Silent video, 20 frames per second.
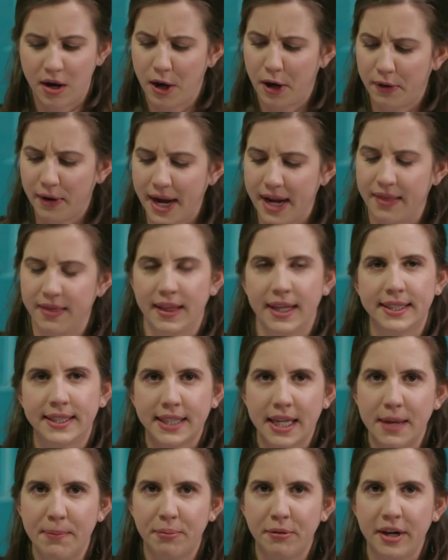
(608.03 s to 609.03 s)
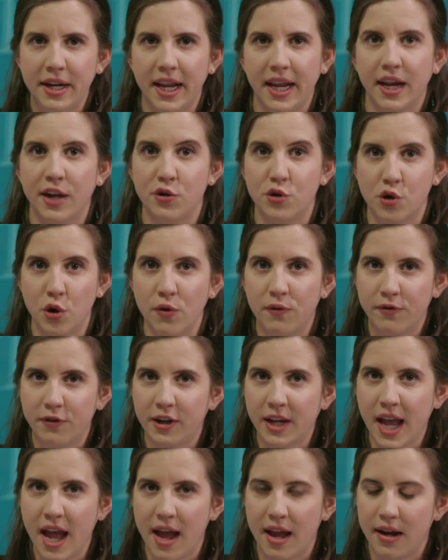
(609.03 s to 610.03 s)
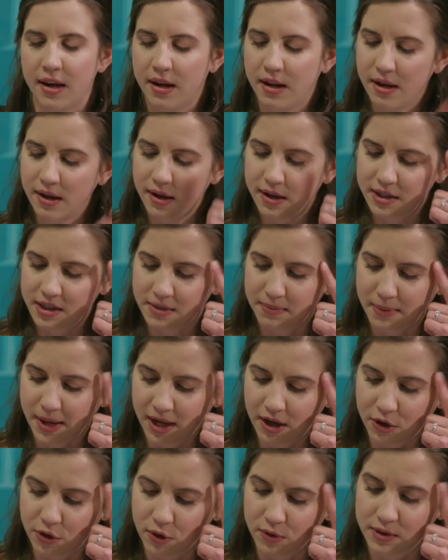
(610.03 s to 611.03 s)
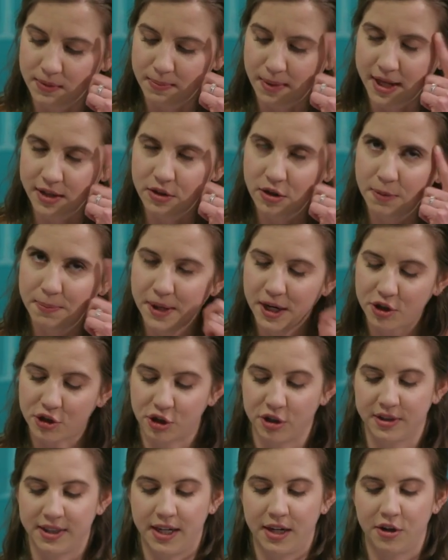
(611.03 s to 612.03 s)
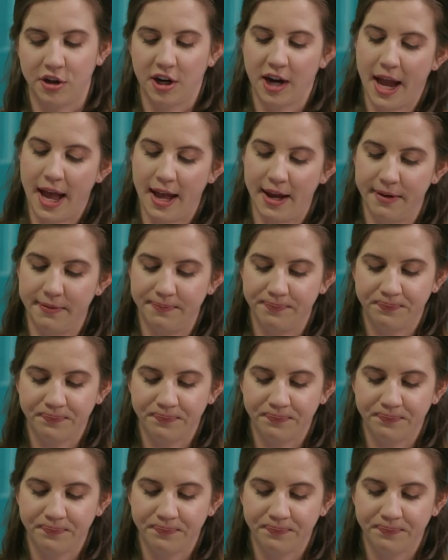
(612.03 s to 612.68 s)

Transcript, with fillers: All right, let's keep reading and don't forget to make those mental pictures in your head.